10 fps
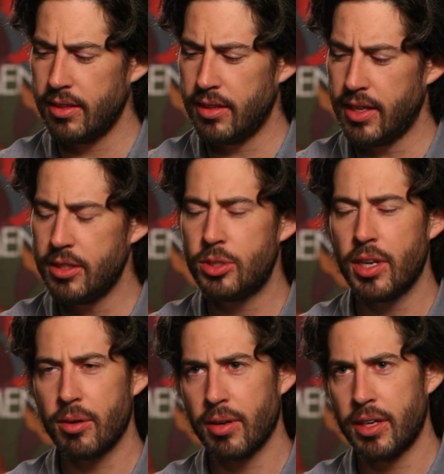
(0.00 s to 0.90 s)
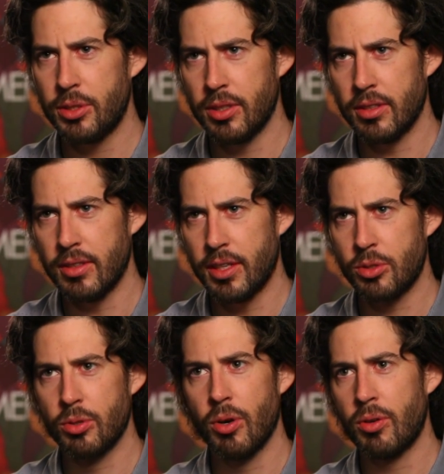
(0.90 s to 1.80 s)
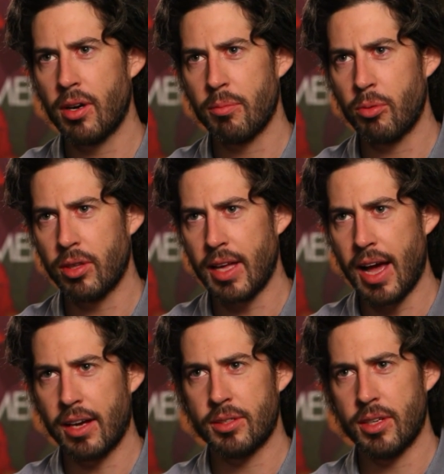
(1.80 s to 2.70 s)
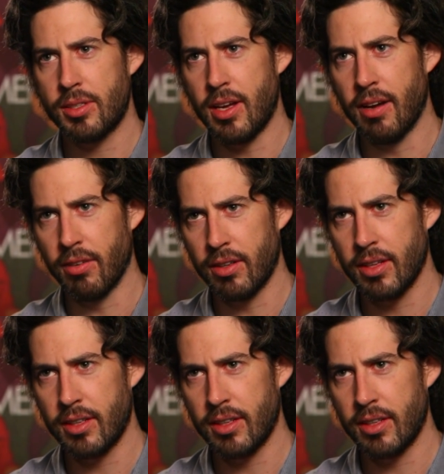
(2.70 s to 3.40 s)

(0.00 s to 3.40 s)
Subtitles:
his generation has grown up with access to everything.